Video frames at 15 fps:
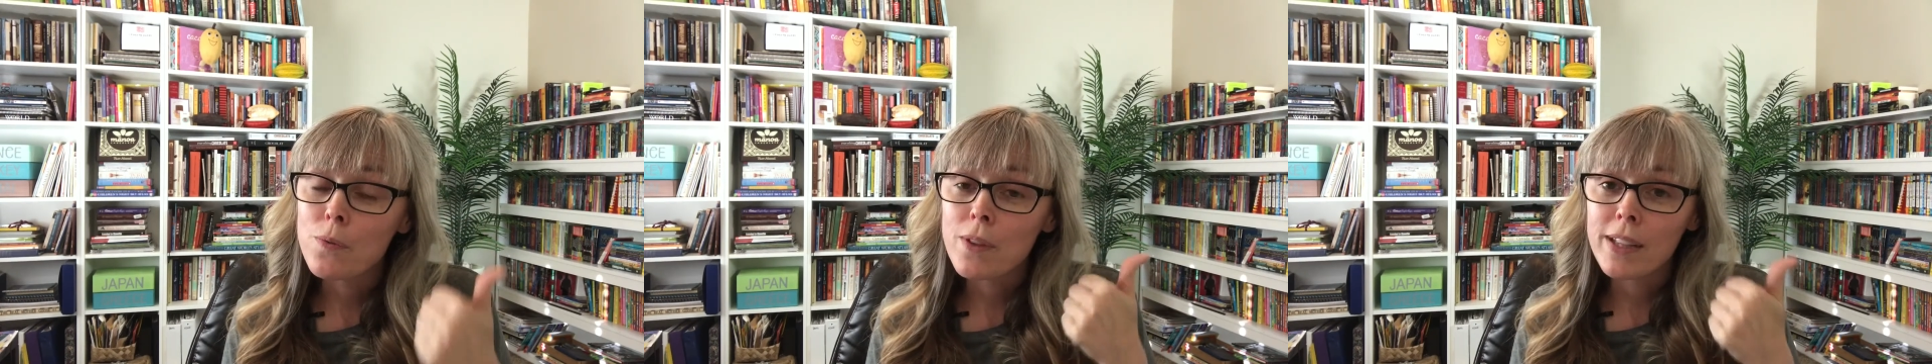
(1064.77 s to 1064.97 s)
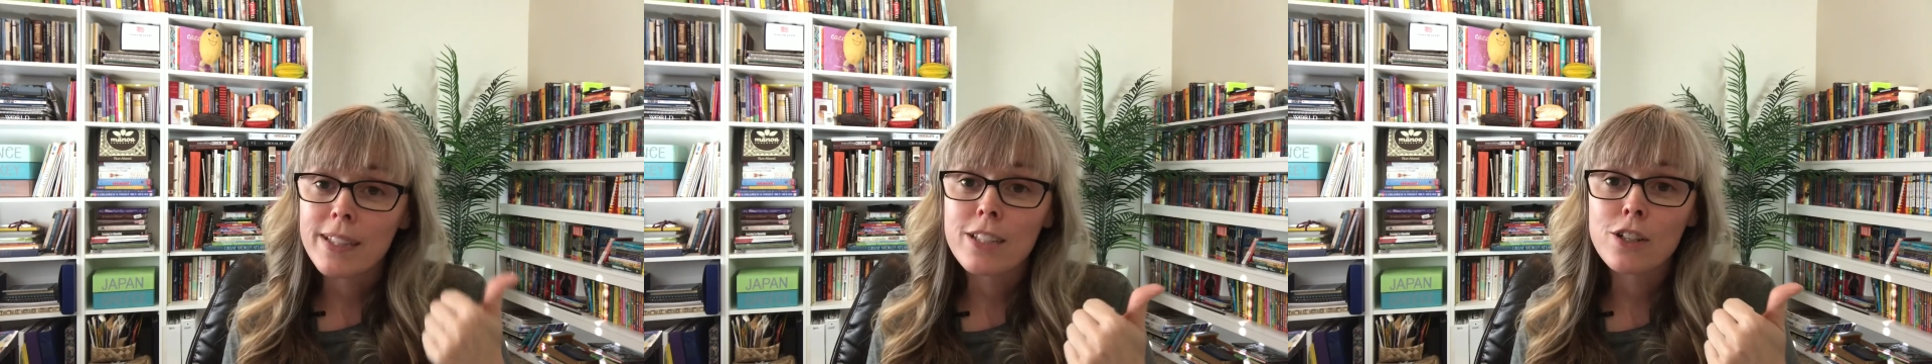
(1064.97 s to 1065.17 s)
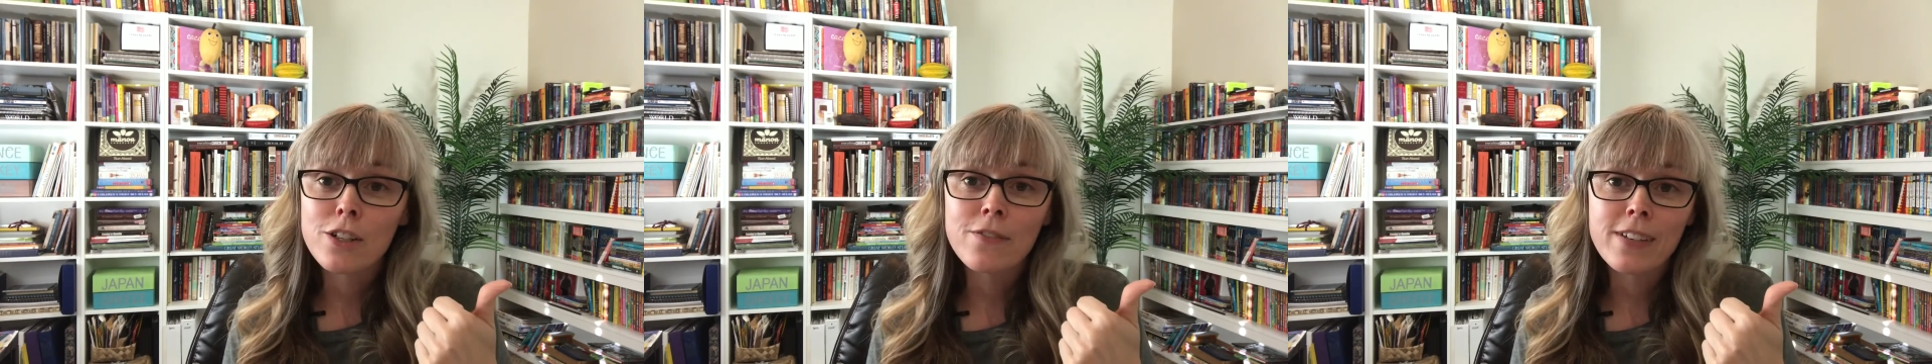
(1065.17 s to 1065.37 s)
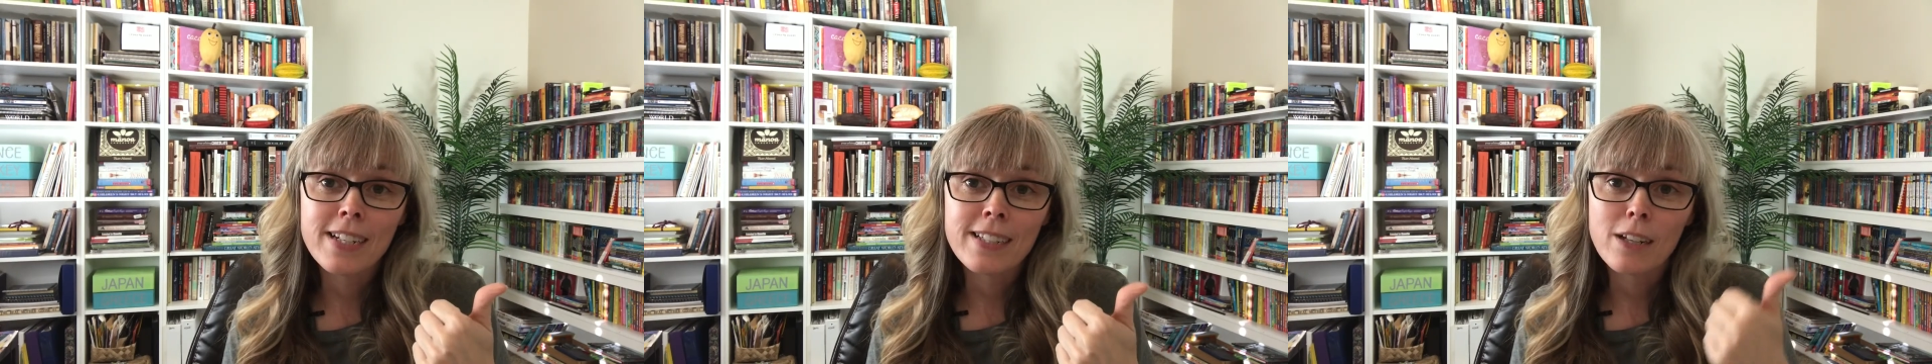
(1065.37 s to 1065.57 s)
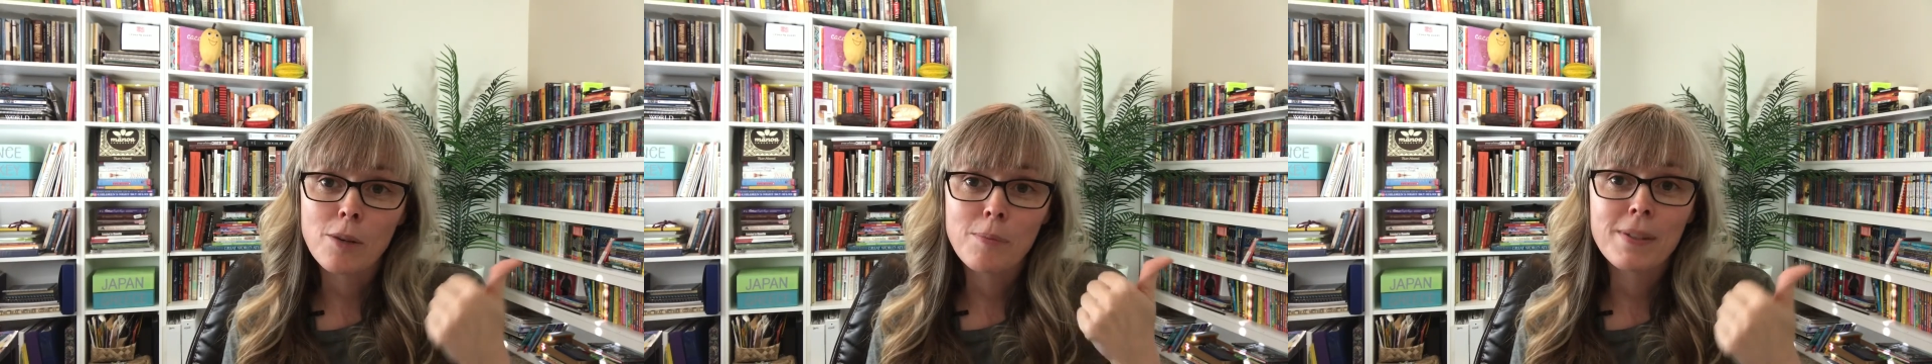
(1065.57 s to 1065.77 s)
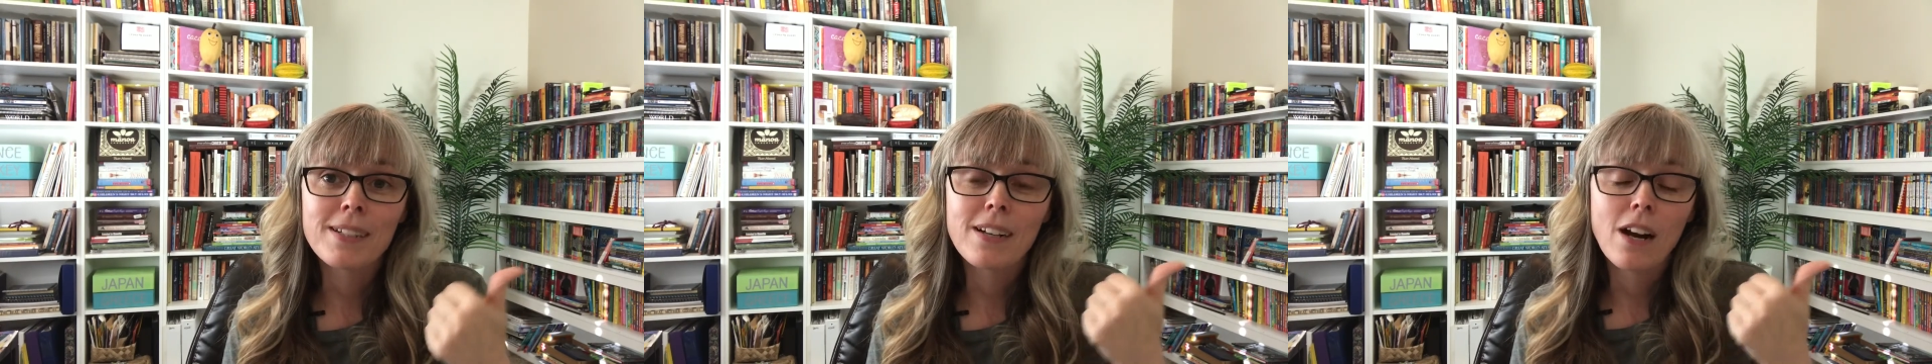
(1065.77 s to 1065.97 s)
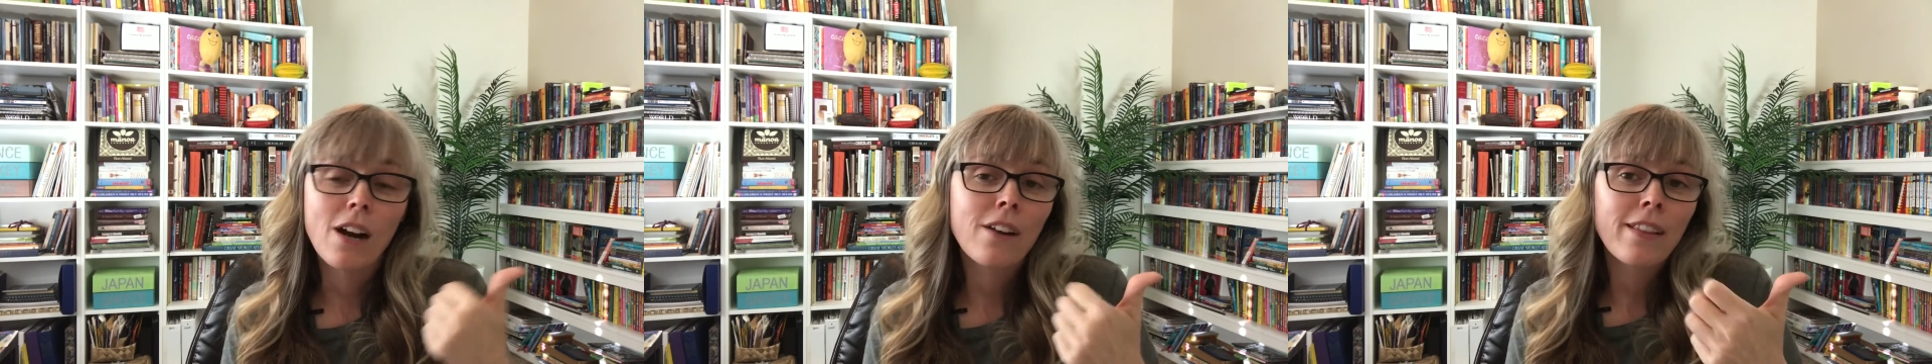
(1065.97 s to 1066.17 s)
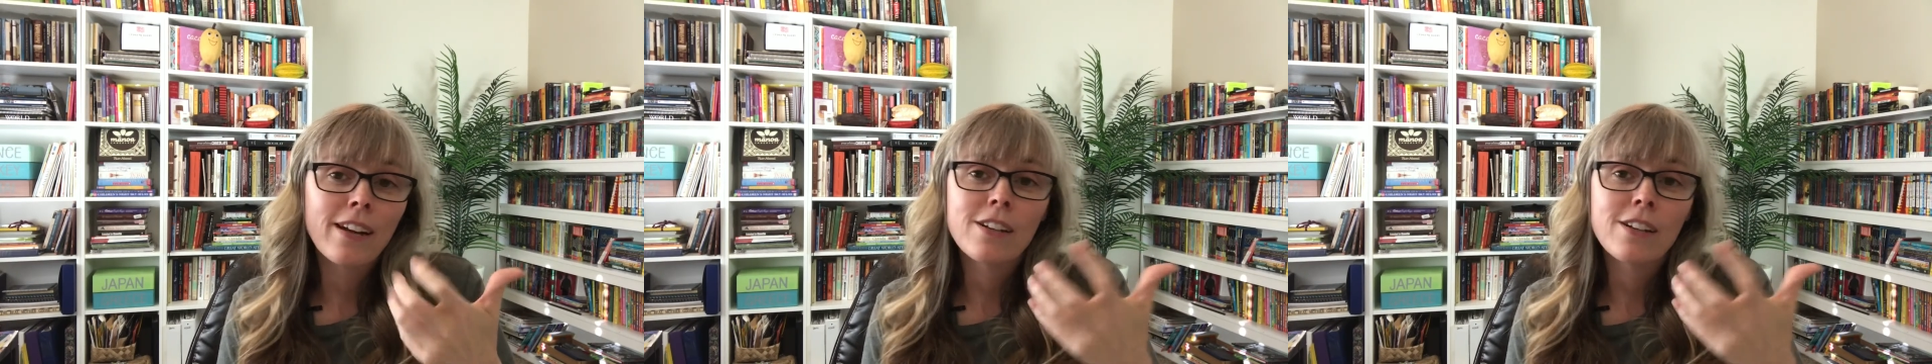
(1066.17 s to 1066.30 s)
the surveys are